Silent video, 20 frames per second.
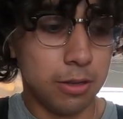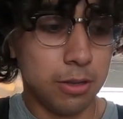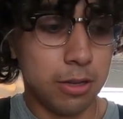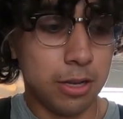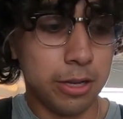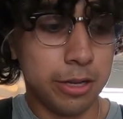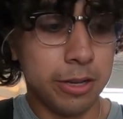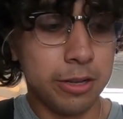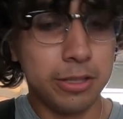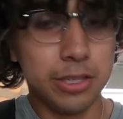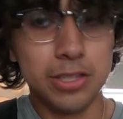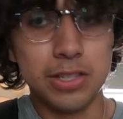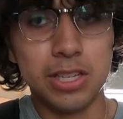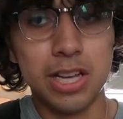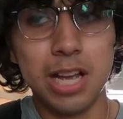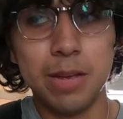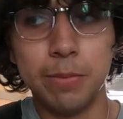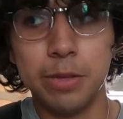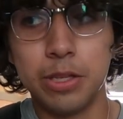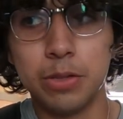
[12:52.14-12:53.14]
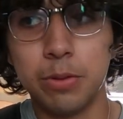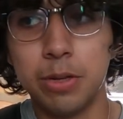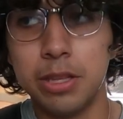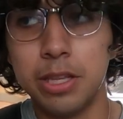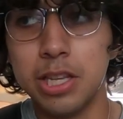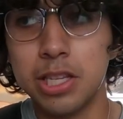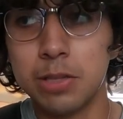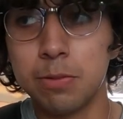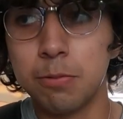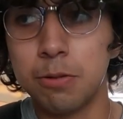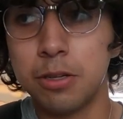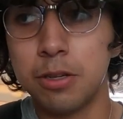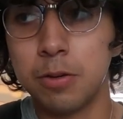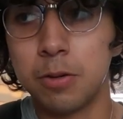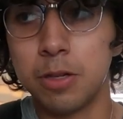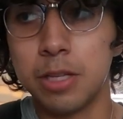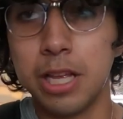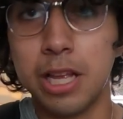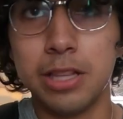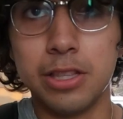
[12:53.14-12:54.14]
I couldn't decide between this one
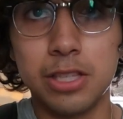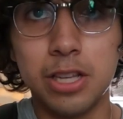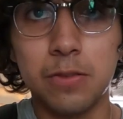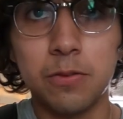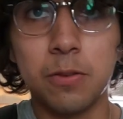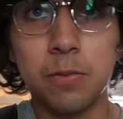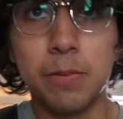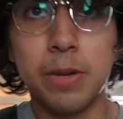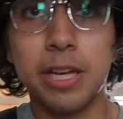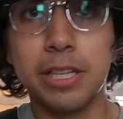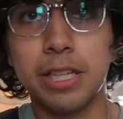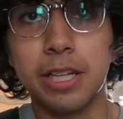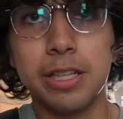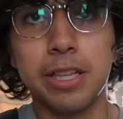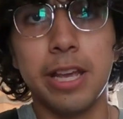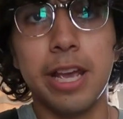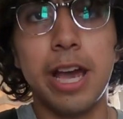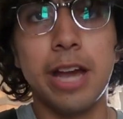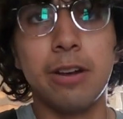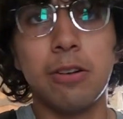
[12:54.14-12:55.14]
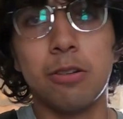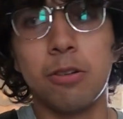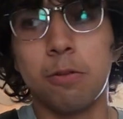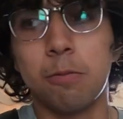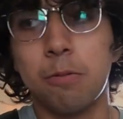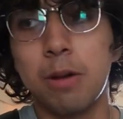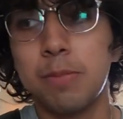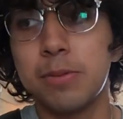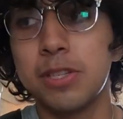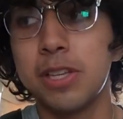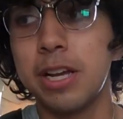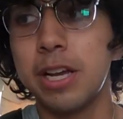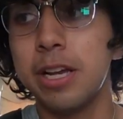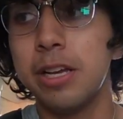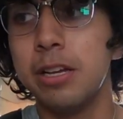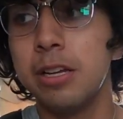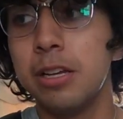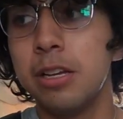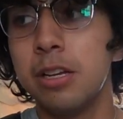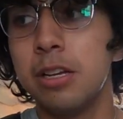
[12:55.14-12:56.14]
or that duffel bag that they had on their
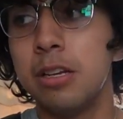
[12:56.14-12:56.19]
website,